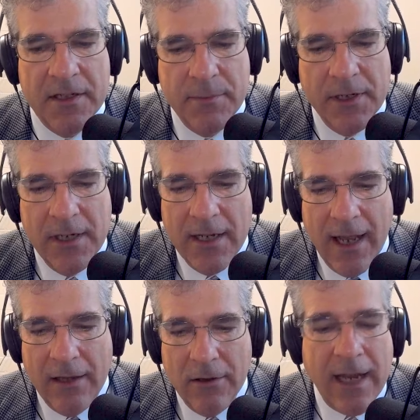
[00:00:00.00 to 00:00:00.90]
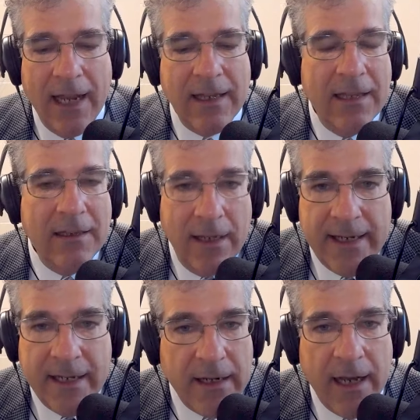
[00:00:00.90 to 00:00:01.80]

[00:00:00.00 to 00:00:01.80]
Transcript: But look, I like it.